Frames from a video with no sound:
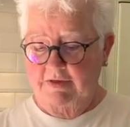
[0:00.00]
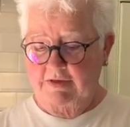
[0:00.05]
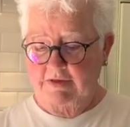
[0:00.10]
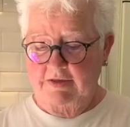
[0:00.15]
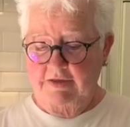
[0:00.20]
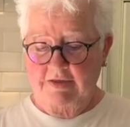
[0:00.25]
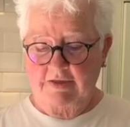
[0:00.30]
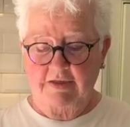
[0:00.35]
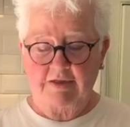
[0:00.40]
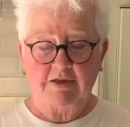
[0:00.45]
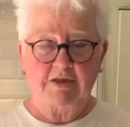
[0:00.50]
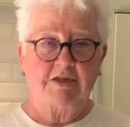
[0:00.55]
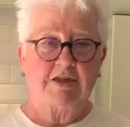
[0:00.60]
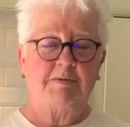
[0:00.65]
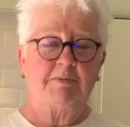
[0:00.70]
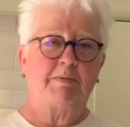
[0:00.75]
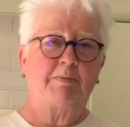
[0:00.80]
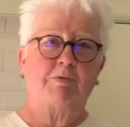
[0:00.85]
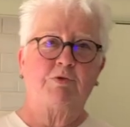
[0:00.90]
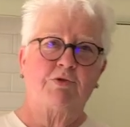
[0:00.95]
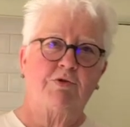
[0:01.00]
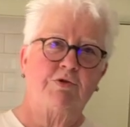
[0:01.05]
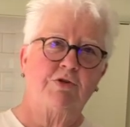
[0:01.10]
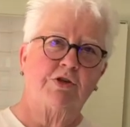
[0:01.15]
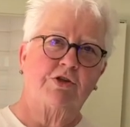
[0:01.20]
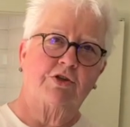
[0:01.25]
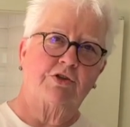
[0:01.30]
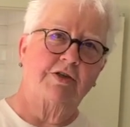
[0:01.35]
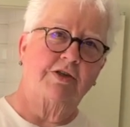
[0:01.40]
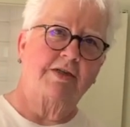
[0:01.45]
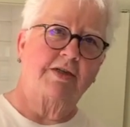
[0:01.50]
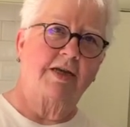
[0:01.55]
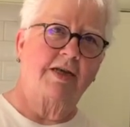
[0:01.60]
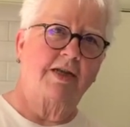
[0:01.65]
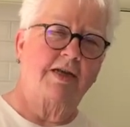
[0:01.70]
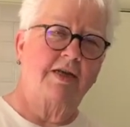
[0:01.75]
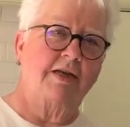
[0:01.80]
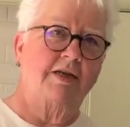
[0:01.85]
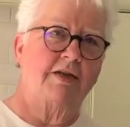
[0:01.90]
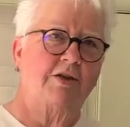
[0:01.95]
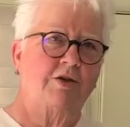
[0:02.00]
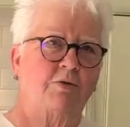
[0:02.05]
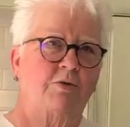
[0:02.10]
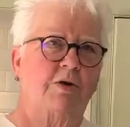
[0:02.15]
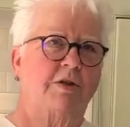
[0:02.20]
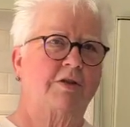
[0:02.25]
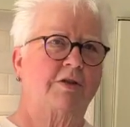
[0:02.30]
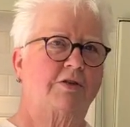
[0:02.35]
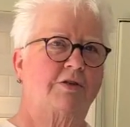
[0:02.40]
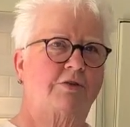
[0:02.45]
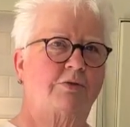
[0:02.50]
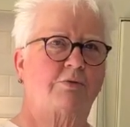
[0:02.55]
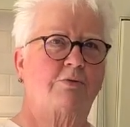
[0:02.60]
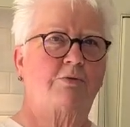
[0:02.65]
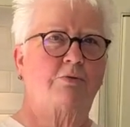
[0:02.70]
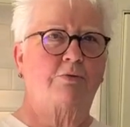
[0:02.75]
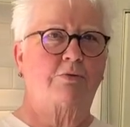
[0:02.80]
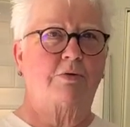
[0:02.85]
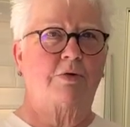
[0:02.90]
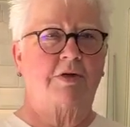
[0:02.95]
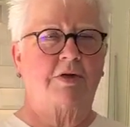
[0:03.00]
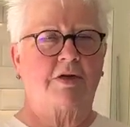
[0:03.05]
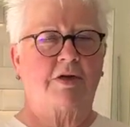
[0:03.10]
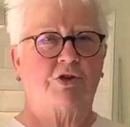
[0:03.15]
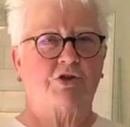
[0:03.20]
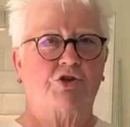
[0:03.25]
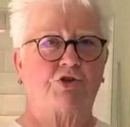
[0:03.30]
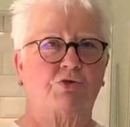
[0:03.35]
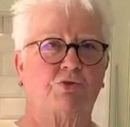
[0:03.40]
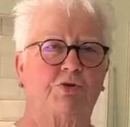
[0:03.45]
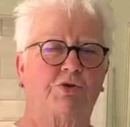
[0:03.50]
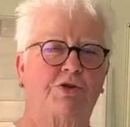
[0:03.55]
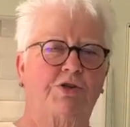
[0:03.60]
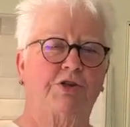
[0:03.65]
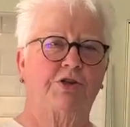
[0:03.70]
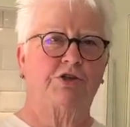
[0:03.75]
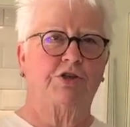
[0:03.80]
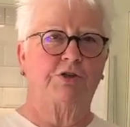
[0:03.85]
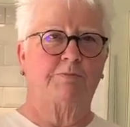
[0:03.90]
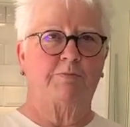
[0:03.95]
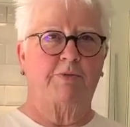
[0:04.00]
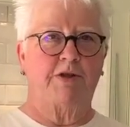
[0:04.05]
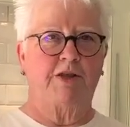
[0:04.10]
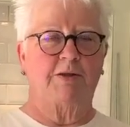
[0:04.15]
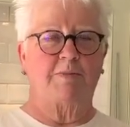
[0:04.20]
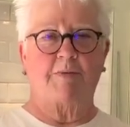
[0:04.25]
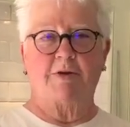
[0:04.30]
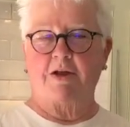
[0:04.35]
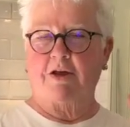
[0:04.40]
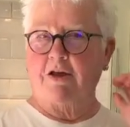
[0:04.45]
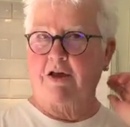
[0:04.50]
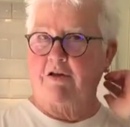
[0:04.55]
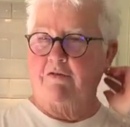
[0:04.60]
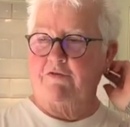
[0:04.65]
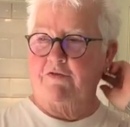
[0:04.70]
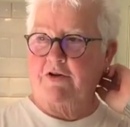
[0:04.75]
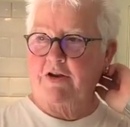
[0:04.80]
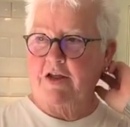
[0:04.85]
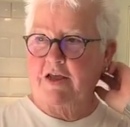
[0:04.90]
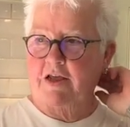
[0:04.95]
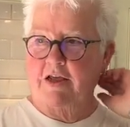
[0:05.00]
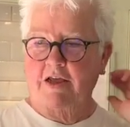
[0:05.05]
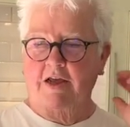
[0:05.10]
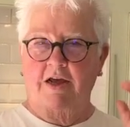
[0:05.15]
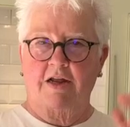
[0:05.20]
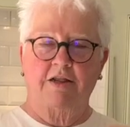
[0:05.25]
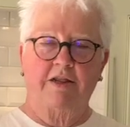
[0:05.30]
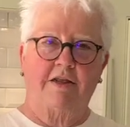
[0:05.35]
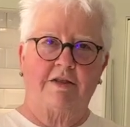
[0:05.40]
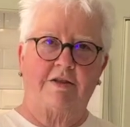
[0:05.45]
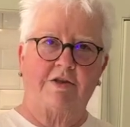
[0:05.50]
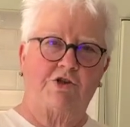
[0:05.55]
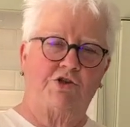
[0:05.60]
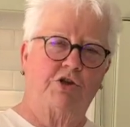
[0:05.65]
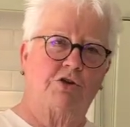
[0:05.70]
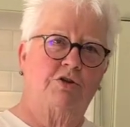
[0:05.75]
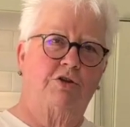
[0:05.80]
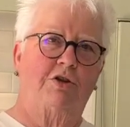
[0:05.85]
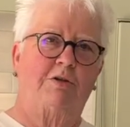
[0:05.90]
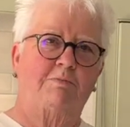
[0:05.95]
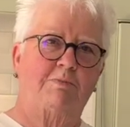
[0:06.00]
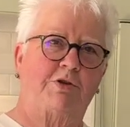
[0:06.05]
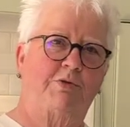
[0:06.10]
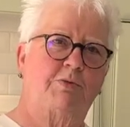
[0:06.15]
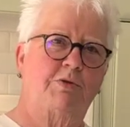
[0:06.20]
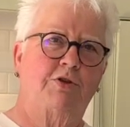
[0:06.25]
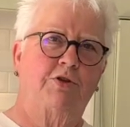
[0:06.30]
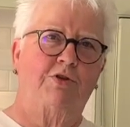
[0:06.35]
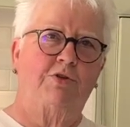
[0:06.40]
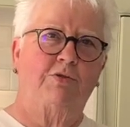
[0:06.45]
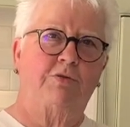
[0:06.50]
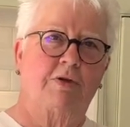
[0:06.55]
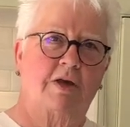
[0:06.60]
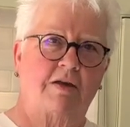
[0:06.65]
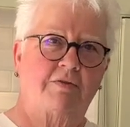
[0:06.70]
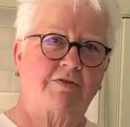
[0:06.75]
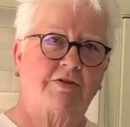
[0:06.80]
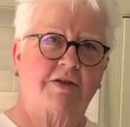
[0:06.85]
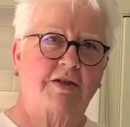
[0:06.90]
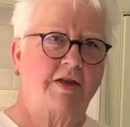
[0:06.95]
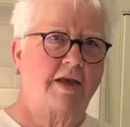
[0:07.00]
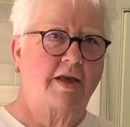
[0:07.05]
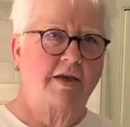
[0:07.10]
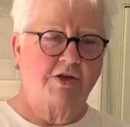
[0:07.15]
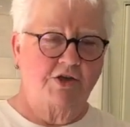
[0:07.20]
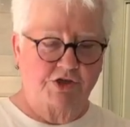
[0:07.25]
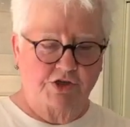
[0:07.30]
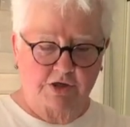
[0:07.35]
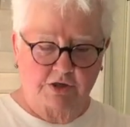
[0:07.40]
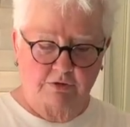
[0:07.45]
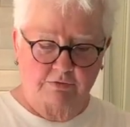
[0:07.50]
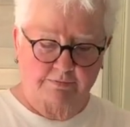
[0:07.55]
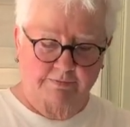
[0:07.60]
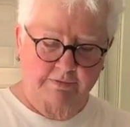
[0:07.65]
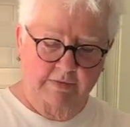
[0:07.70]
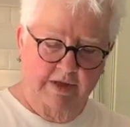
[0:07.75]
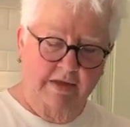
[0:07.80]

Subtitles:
You see people doing this on the telly, you know, and they're so assured and they just break them in half and they juggle them between the two halves of the eggshell.